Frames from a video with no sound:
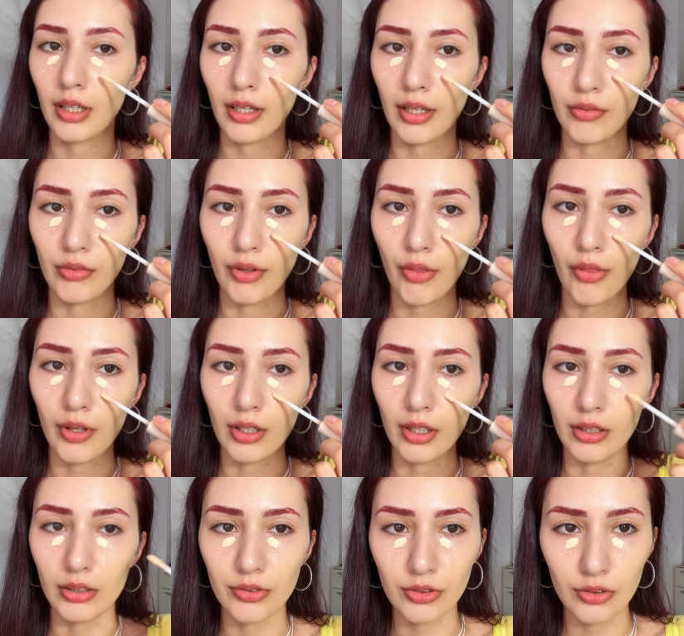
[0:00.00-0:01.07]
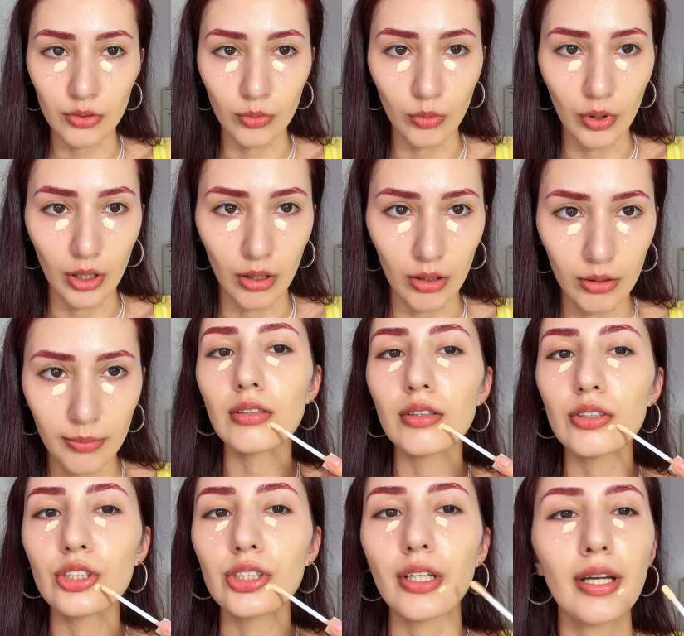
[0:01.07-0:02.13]
everything else as well.
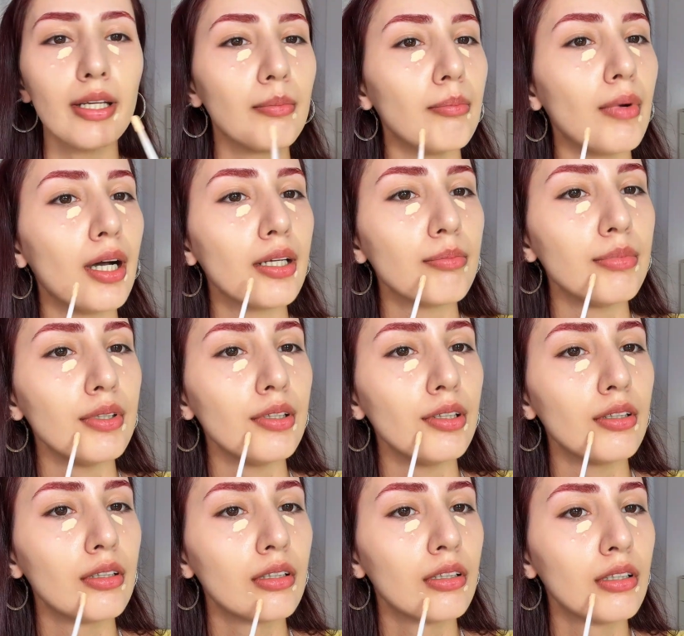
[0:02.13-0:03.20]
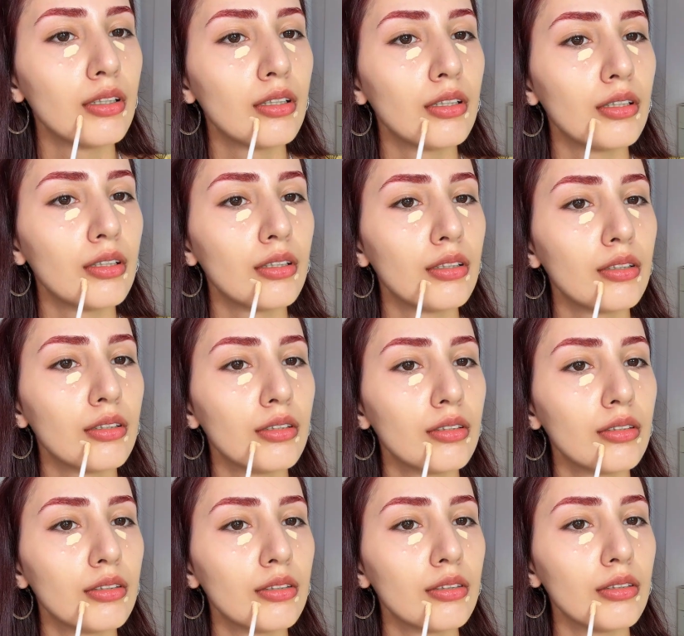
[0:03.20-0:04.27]
The shade might be
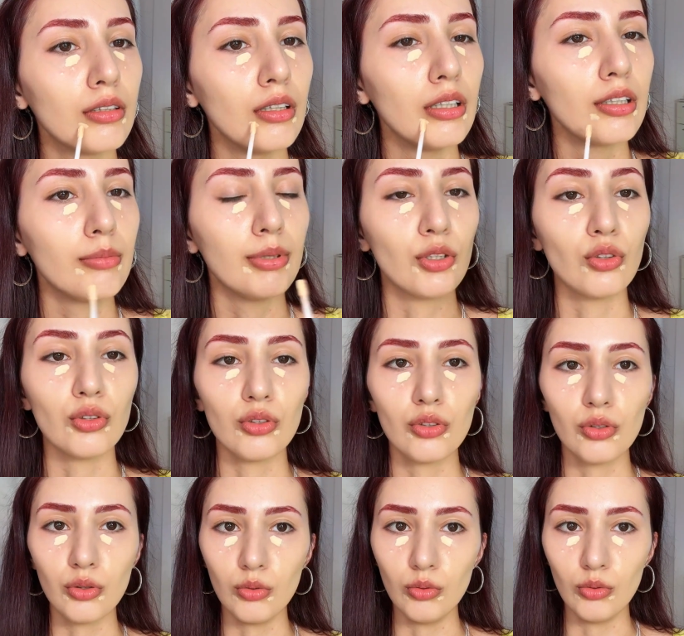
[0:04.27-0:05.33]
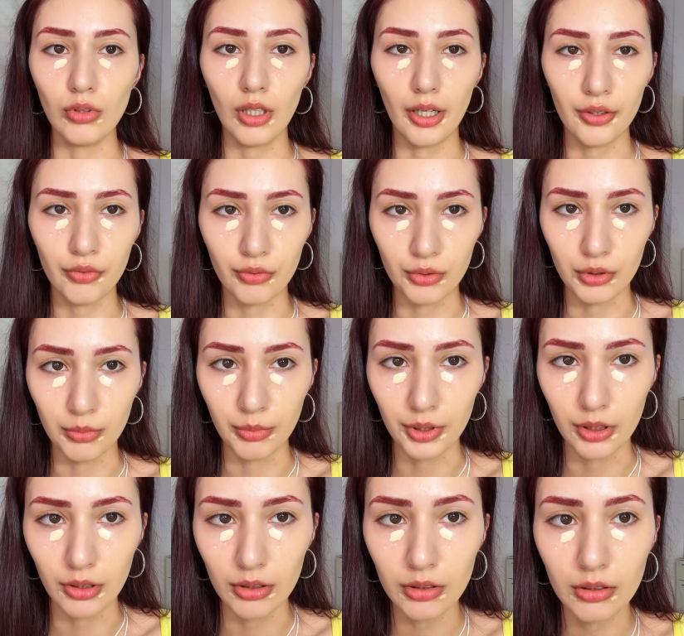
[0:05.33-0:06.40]
a little bit too light for
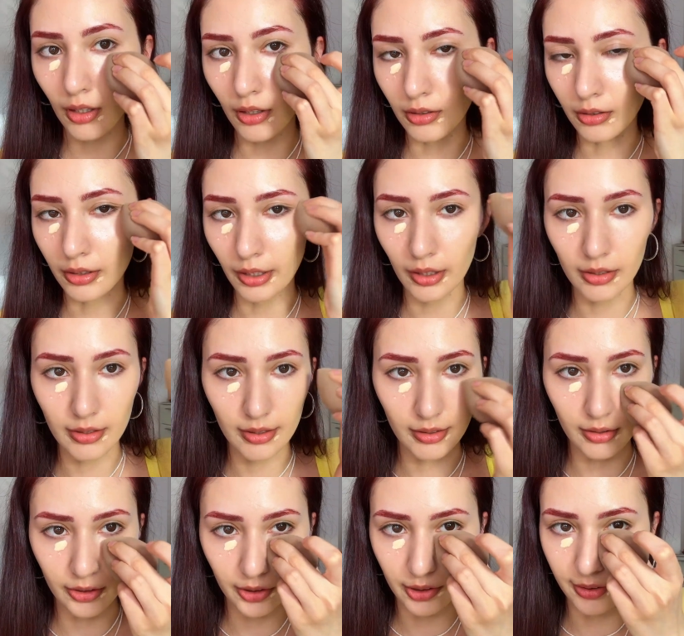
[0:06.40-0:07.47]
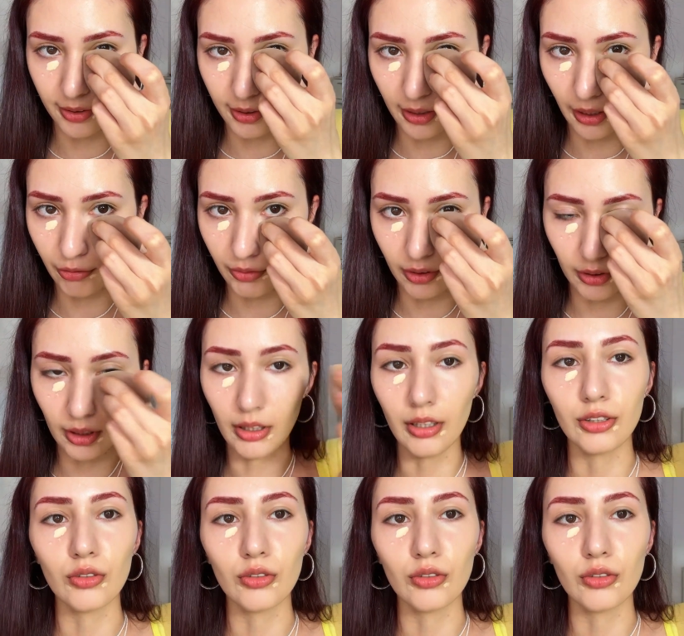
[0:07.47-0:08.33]
me, and yeah, this is definitely